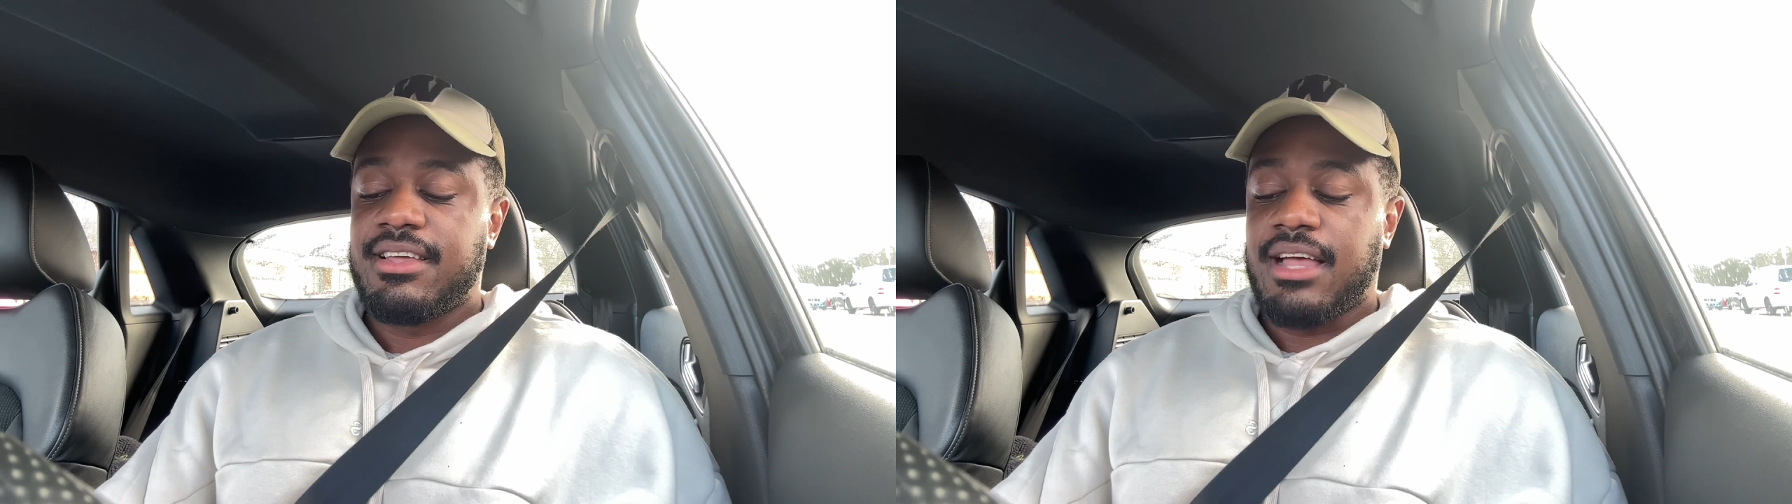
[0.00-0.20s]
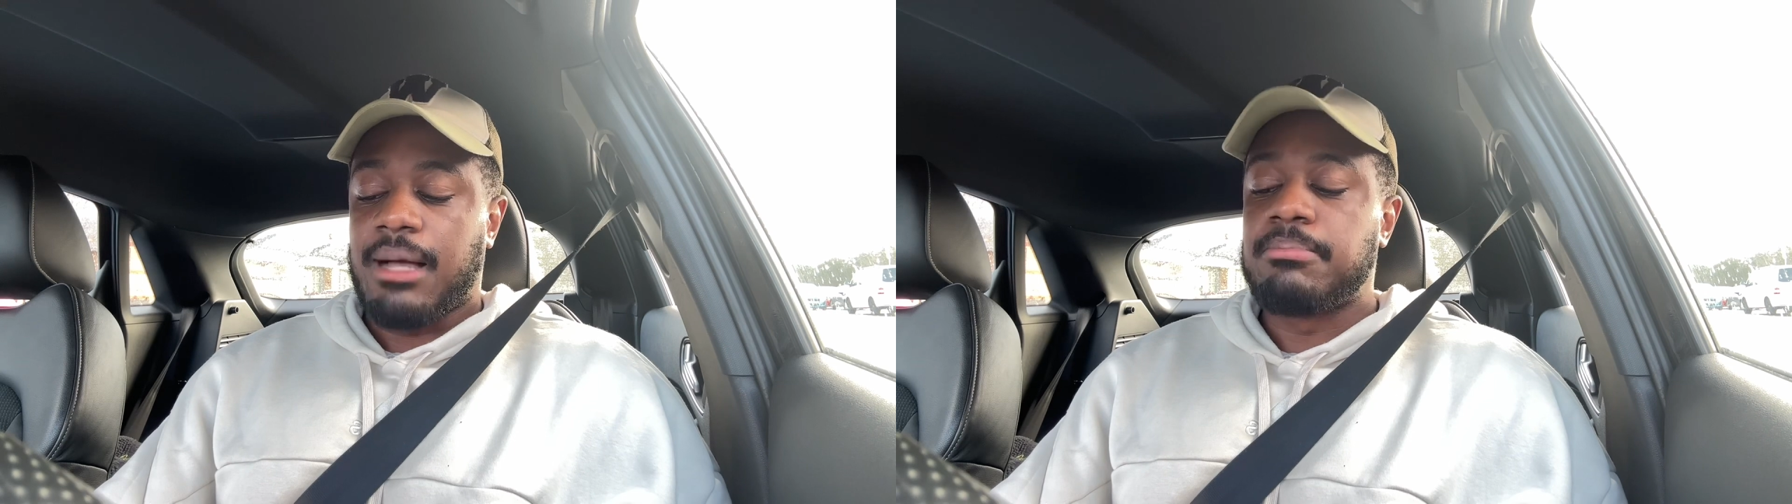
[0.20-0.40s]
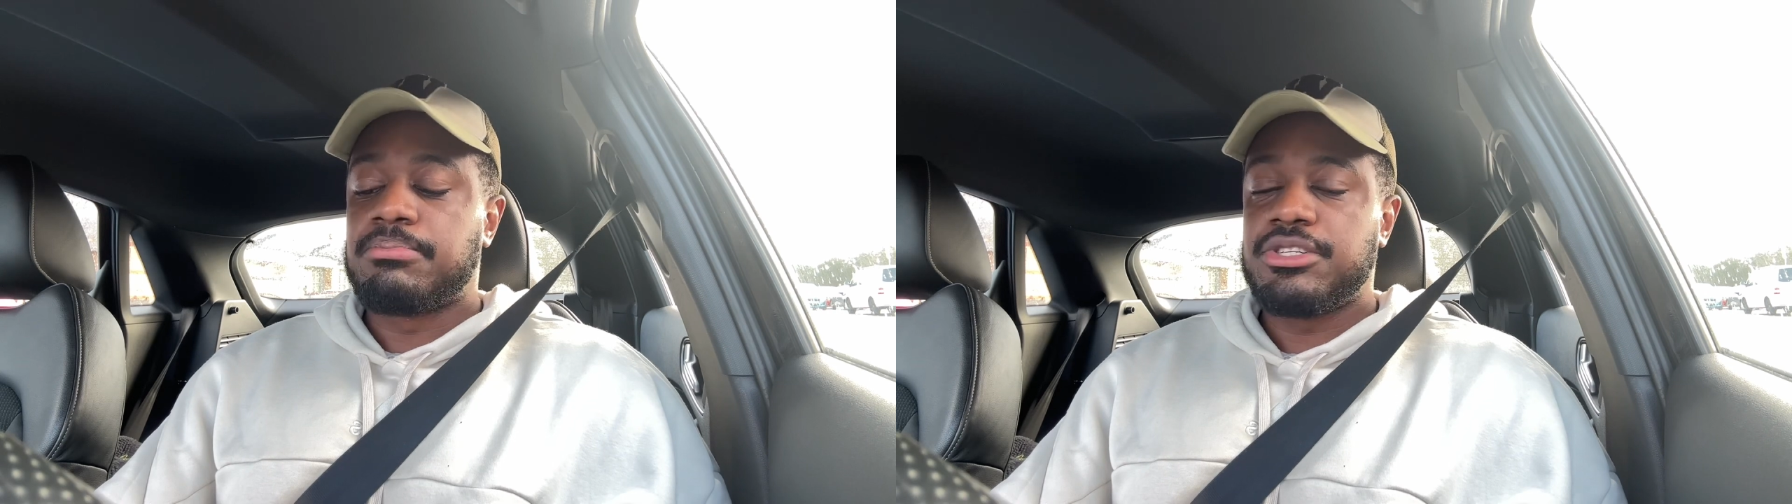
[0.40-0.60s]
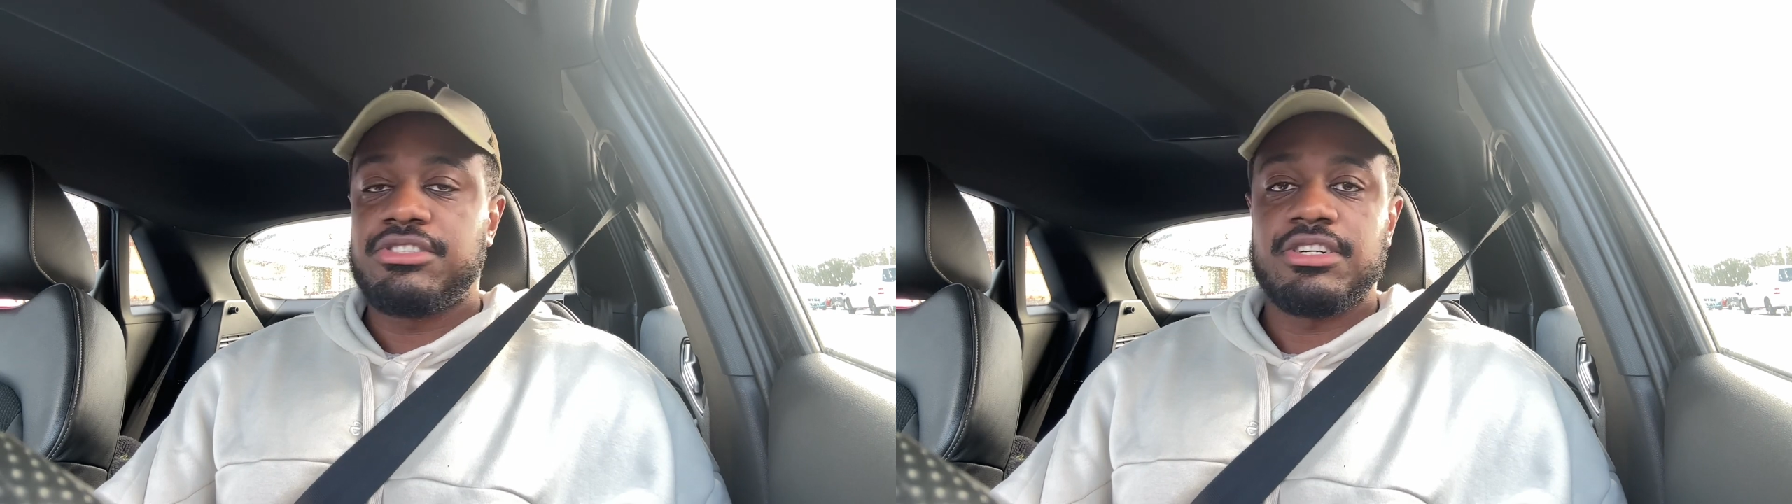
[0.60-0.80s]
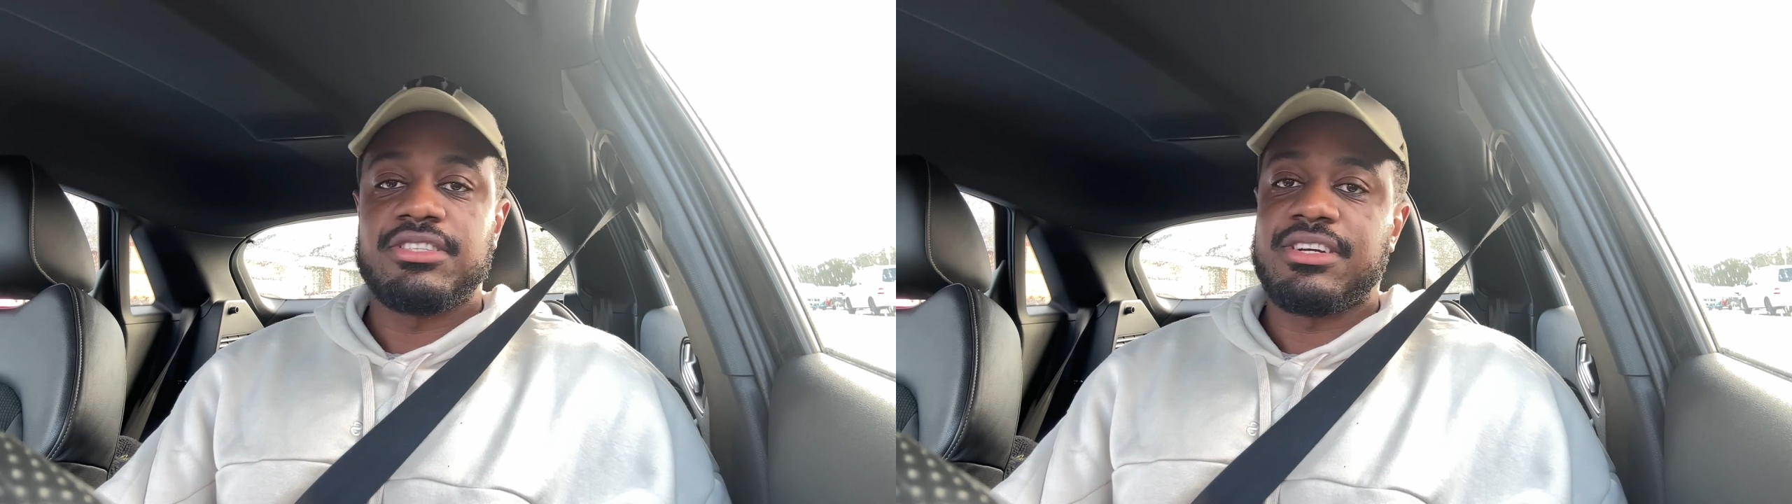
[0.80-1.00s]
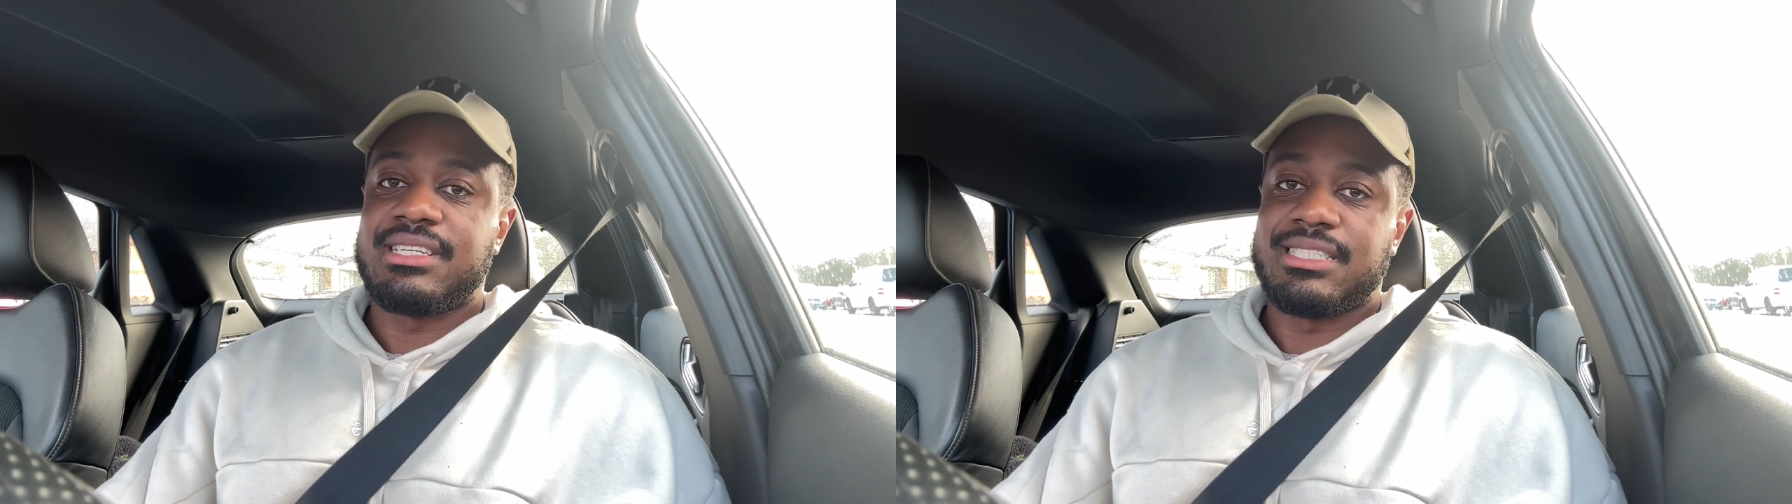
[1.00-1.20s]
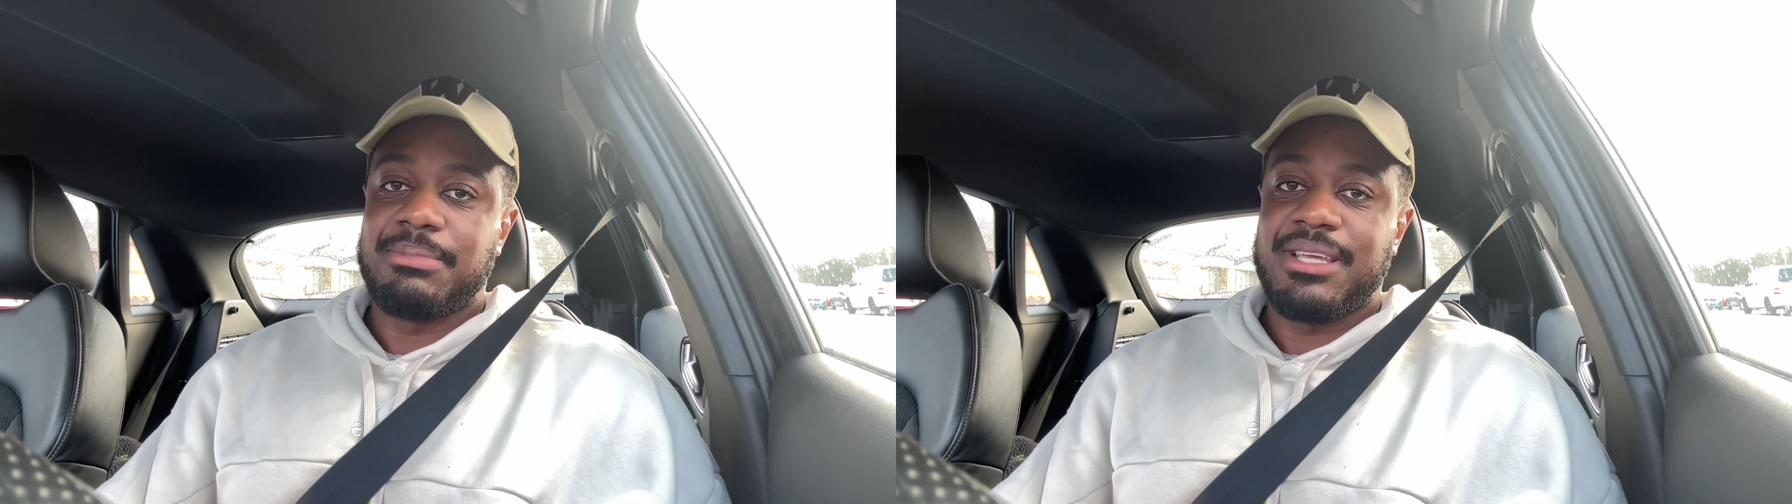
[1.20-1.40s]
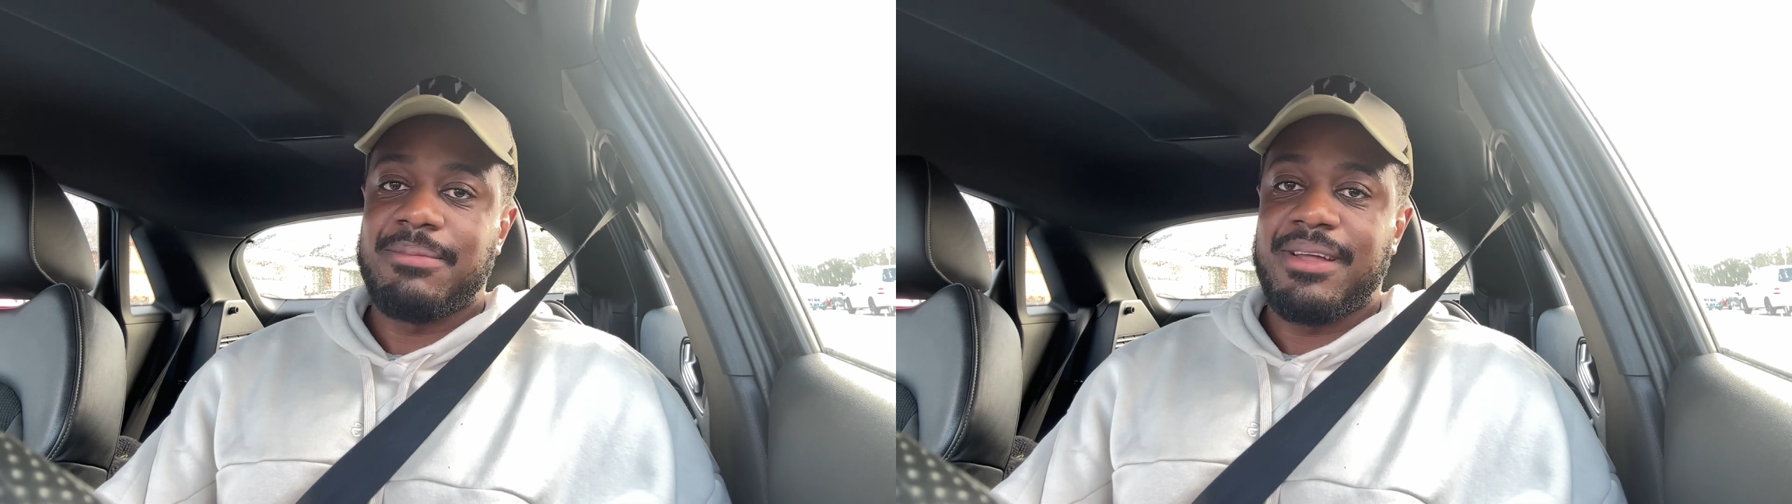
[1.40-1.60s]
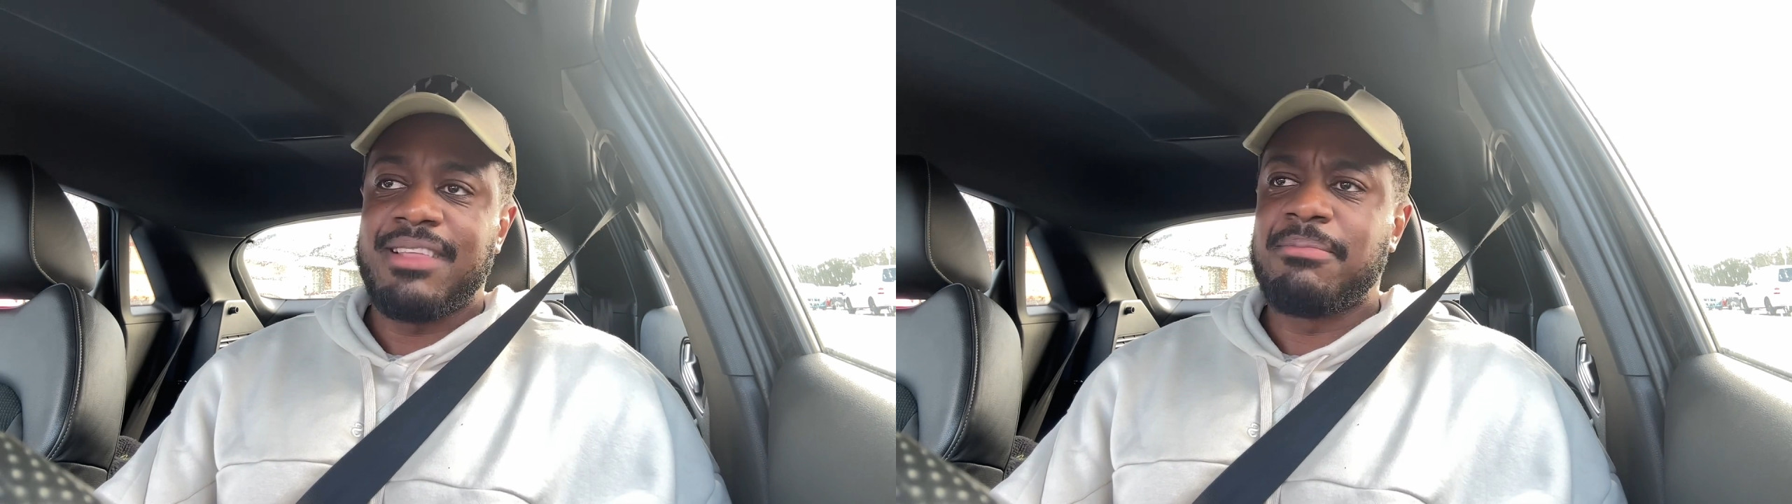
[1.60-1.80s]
I'm pretty certain they're going to speak about it,